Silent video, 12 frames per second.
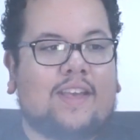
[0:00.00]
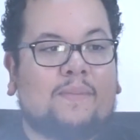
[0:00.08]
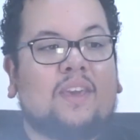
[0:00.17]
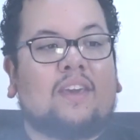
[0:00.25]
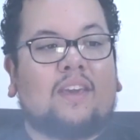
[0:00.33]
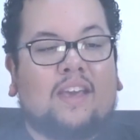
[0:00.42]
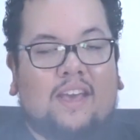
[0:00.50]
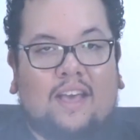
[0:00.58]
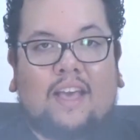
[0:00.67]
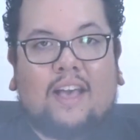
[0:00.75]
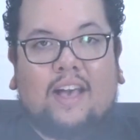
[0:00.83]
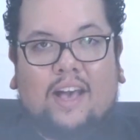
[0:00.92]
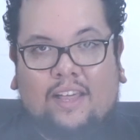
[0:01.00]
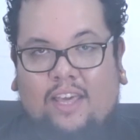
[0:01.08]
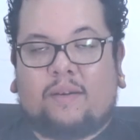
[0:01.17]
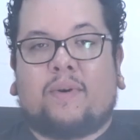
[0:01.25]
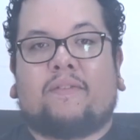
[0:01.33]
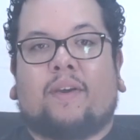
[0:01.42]
Me, I
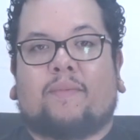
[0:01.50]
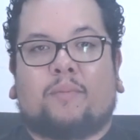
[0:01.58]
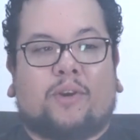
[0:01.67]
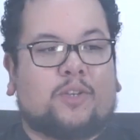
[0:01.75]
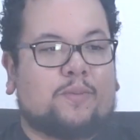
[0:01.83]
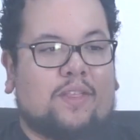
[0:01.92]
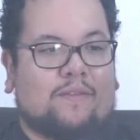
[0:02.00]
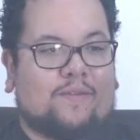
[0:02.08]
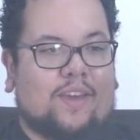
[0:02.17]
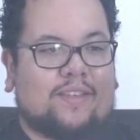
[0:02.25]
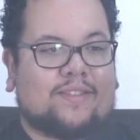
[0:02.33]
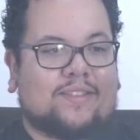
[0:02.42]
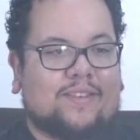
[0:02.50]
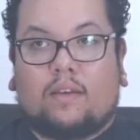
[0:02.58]
like my vape to punch me in the face.